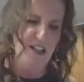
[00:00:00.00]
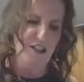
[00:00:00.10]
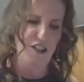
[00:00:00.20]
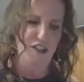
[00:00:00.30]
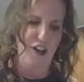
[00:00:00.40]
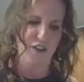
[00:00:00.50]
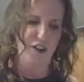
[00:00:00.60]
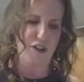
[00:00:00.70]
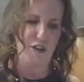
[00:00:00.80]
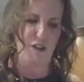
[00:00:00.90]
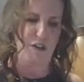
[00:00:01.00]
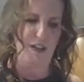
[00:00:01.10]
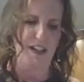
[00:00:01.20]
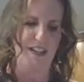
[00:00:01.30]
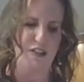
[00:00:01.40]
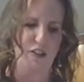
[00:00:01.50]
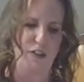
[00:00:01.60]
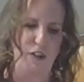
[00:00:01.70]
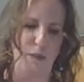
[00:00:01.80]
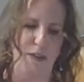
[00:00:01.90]
Discover who in your
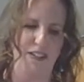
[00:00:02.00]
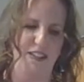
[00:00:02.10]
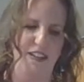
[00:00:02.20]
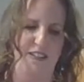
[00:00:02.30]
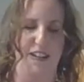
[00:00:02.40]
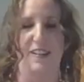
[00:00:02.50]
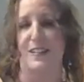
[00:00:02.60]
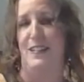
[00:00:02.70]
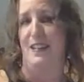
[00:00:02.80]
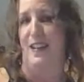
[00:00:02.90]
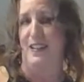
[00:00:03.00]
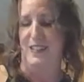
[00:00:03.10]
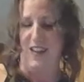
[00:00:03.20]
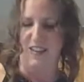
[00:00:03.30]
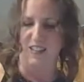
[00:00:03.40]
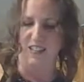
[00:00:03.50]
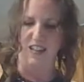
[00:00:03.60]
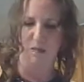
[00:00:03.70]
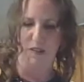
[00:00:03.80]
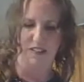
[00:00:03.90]
group isn't as innocent as they
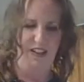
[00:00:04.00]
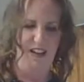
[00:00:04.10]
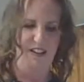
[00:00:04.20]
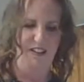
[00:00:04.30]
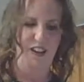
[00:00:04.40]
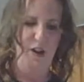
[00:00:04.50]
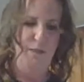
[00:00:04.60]
seem, it says,